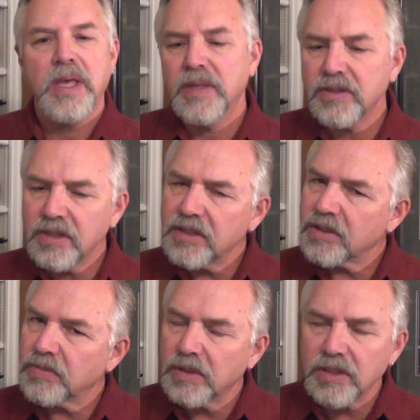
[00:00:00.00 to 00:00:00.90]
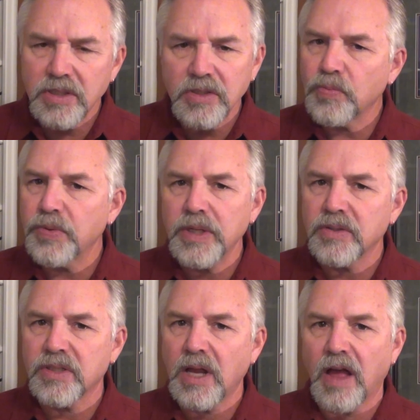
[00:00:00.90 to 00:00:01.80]
This is, this is real
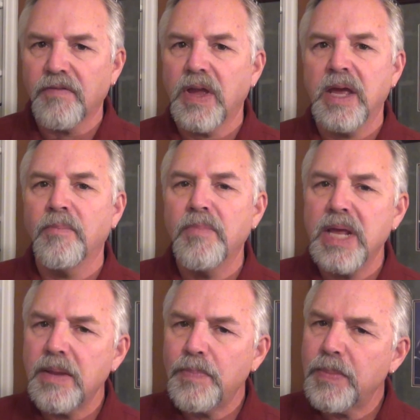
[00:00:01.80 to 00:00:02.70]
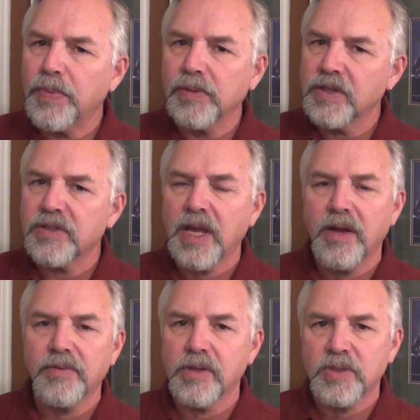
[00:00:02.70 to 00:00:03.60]
stuff, and many people
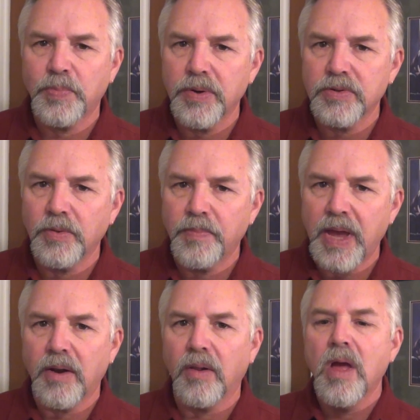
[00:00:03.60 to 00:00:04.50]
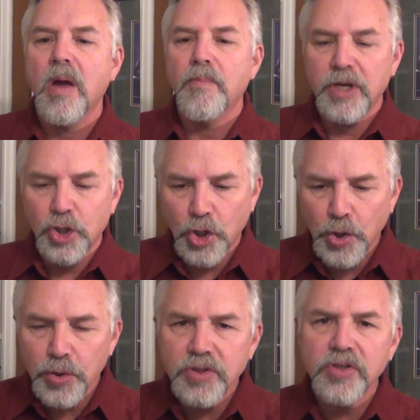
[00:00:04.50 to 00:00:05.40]
discount the spiritual battle, but
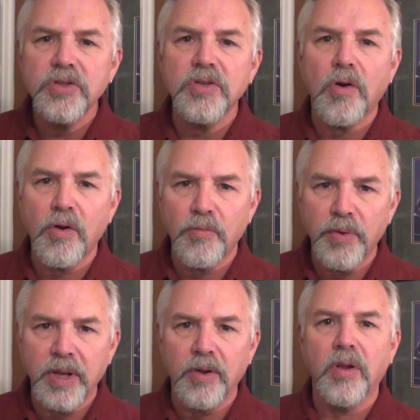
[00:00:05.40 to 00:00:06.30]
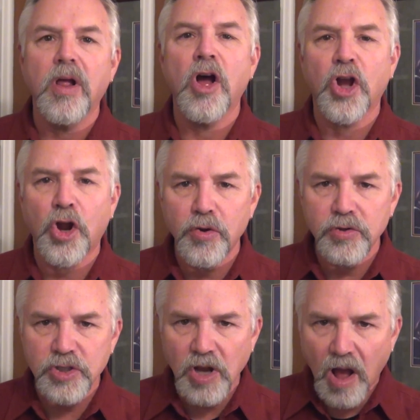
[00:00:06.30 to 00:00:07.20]
curses are real,
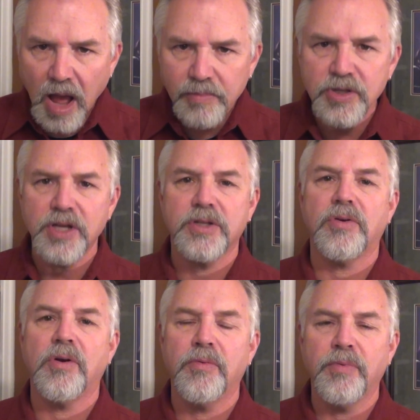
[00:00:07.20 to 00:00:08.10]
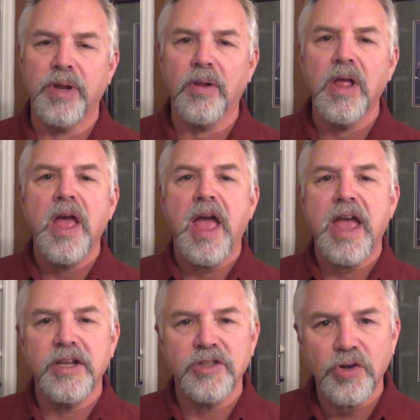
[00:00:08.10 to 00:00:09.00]
accursed objects are real,
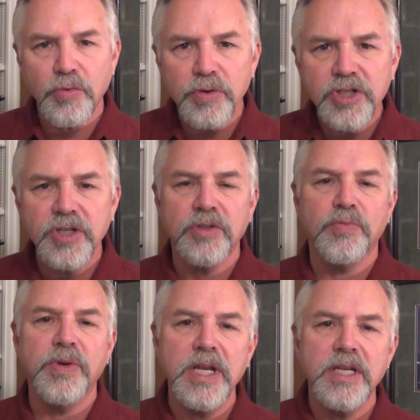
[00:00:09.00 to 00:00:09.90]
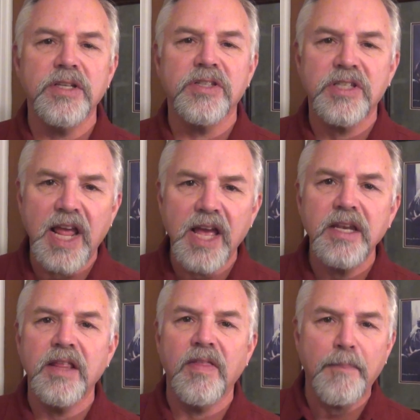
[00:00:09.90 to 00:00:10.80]
and as Christians, we need to
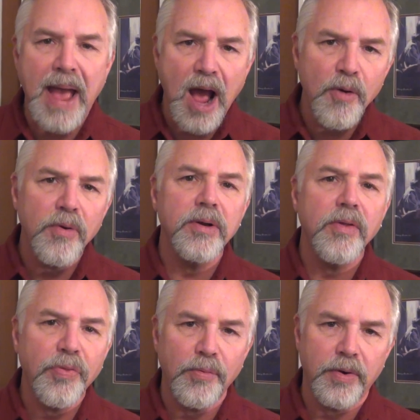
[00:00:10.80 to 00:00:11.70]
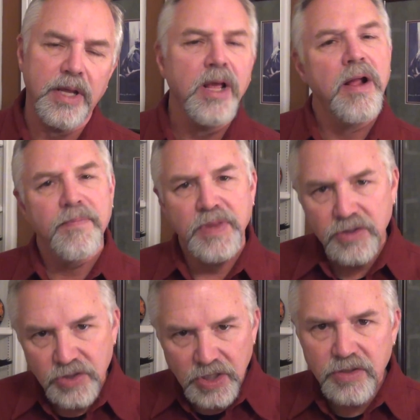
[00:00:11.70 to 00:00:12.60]
stand in the power and authority
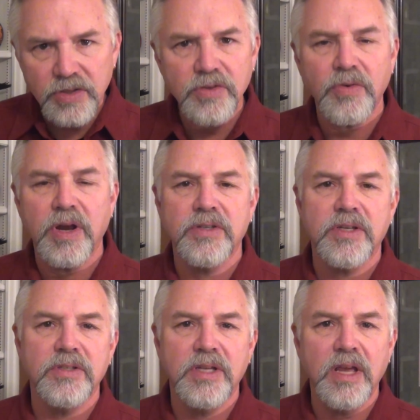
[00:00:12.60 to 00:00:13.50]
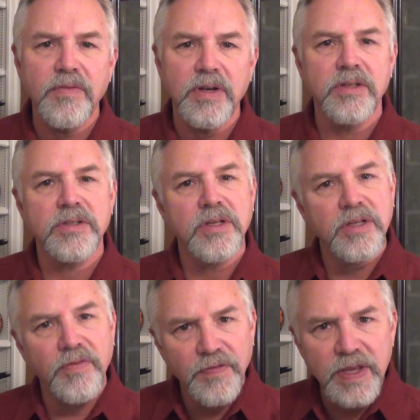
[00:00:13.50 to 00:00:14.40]
that Jesus Christ has given us to
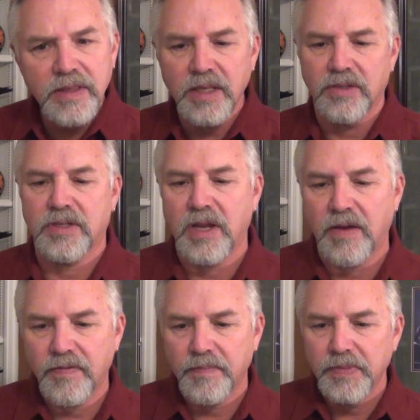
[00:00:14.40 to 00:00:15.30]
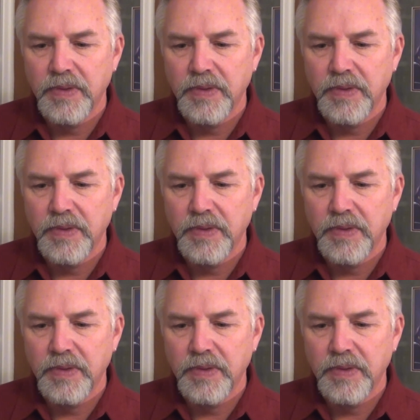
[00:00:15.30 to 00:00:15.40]
defeat this stuff.